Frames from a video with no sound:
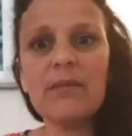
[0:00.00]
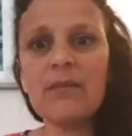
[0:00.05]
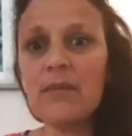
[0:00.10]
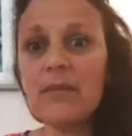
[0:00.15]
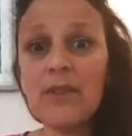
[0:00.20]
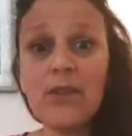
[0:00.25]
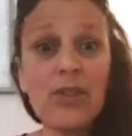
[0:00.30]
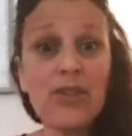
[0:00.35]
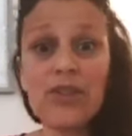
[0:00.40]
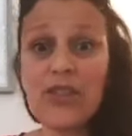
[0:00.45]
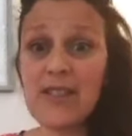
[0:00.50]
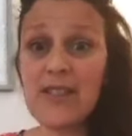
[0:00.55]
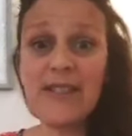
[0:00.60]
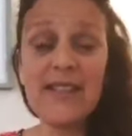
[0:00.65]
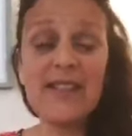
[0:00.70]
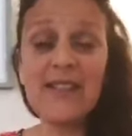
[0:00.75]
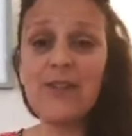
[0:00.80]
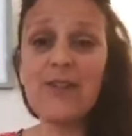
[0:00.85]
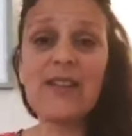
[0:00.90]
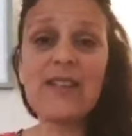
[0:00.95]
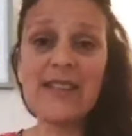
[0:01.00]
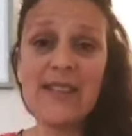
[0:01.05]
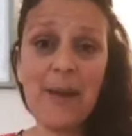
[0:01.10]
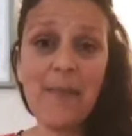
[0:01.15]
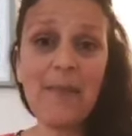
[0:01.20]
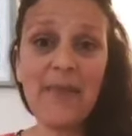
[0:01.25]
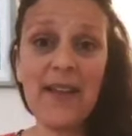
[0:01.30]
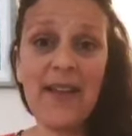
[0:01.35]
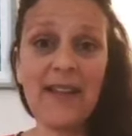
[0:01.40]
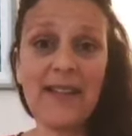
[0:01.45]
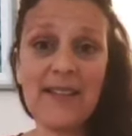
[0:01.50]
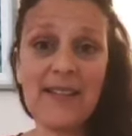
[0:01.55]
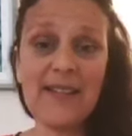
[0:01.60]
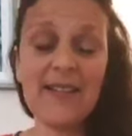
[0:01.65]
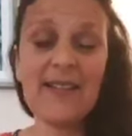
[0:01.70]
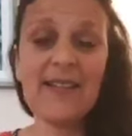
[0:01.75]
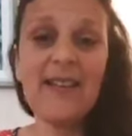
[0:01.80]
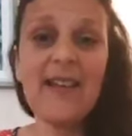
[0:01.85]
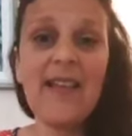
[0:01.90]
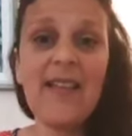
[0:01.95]
you just need to accept that
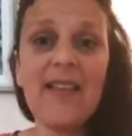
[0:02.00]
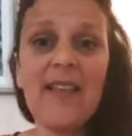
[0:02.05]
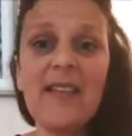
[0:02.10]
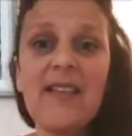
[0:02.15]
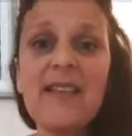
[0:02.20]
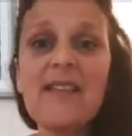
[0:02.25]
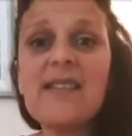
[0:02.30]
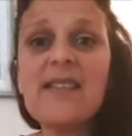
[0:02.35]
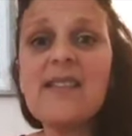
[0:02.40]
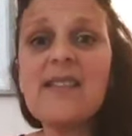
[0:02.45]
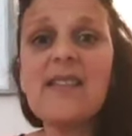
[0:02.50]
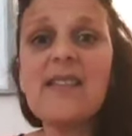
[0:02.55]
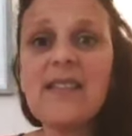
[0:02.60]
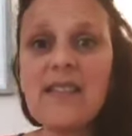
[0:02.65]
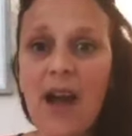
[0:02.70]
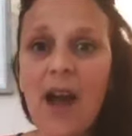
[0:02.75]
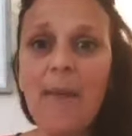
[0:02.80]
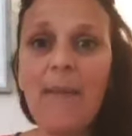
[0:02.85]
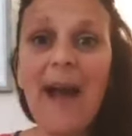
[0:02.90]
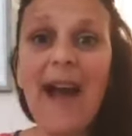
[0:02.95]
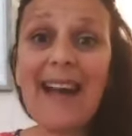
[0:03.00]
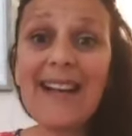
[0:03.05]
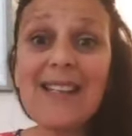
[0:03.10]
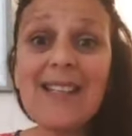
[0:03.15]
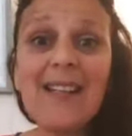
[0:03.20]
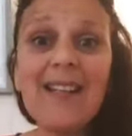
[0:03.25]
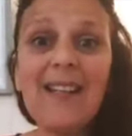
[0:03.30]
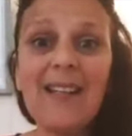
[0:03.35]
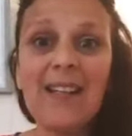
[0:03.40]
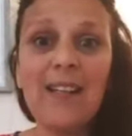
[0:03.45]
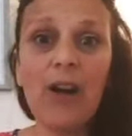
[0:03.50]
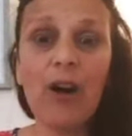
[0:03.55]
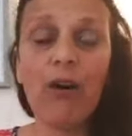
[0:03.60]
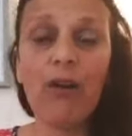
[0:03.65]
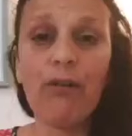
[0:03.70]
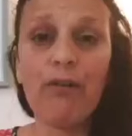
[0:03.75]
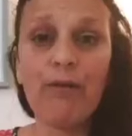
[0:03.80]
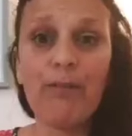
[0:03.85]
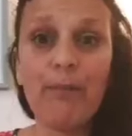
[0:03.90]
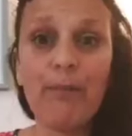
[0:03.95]
that this is a time actually
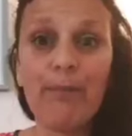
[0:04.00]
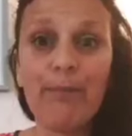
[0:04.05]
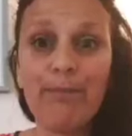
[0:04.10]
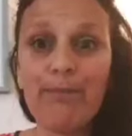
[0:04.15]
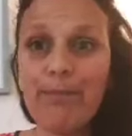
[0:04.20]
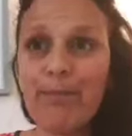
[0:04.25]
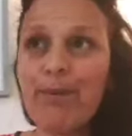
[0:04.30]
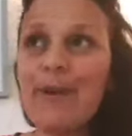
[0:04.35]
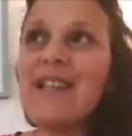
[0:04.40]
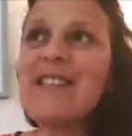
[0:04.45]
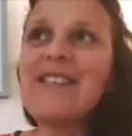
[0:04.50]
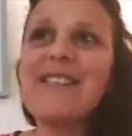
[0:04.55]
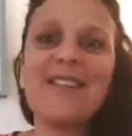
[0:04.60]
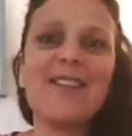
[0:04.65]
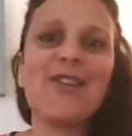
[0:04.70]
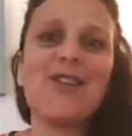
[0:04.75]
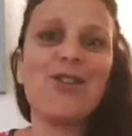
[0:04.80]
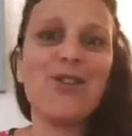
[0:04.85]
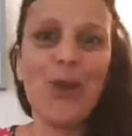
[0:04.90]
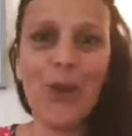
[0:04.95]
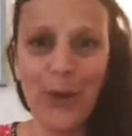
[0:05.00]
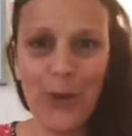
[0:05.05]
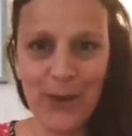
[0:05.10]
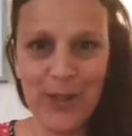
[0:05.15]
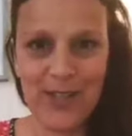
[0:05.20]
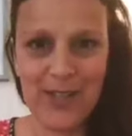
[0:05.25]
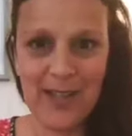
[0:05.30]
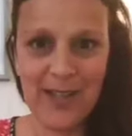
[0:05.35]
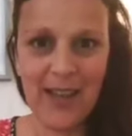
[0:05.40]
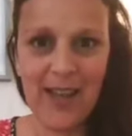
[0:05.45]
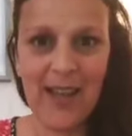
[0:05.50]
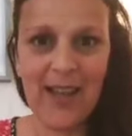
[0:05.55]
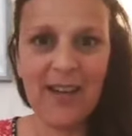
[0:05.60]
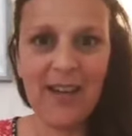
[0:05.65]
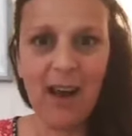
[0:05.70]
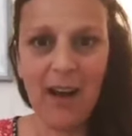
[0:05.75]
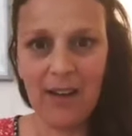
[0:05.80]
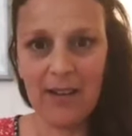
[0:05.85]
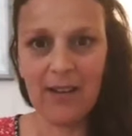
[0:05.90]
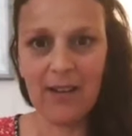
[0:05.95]
of priestesshood
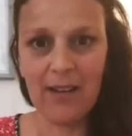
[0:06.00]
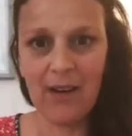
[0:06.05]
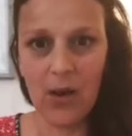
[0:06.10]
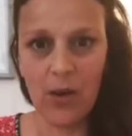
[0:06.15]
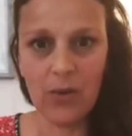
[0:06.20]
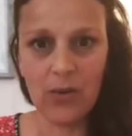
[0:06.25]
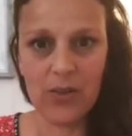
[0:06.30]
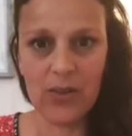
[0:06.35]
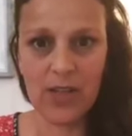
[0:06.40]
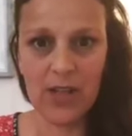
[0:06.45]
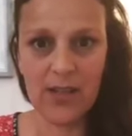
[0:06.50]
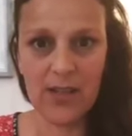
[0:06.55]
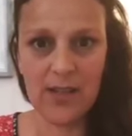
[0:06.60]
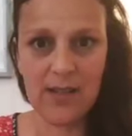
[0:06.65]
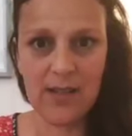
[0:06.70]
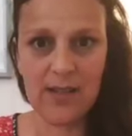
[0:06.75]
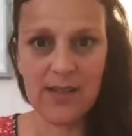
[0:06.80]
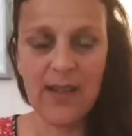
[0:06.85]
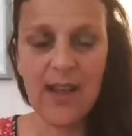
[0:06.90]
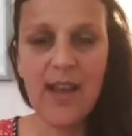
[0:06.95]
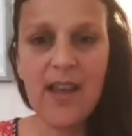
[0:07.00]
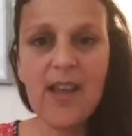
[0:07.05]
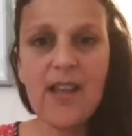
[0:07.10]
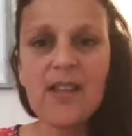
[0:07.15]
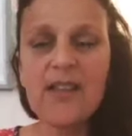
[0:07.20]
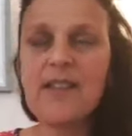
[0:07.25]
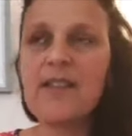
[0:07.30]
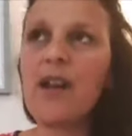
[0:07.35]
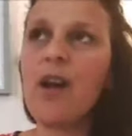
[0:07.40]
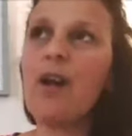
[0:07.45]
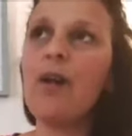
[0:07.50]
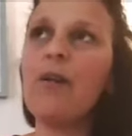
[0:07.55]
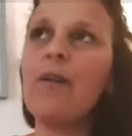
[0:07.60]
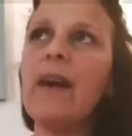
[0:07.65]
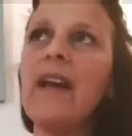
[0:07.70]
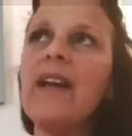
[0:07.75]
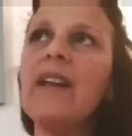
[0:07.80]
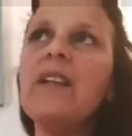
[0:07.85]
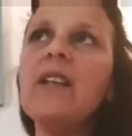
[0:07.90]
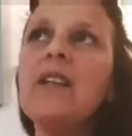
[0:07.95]
in other cultures. So
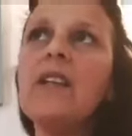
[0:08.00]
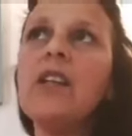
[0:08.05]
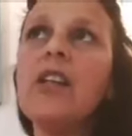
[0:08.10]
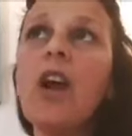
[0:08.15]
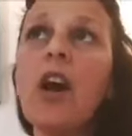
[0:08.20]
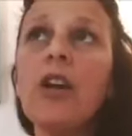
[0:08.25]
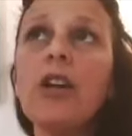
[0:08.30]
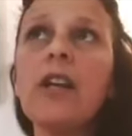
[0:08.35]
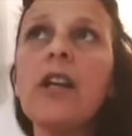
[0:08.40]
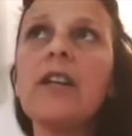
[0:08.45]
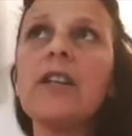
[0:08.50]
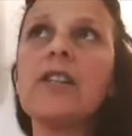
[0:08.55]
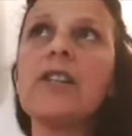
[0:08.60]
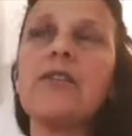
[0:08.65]
in the yogic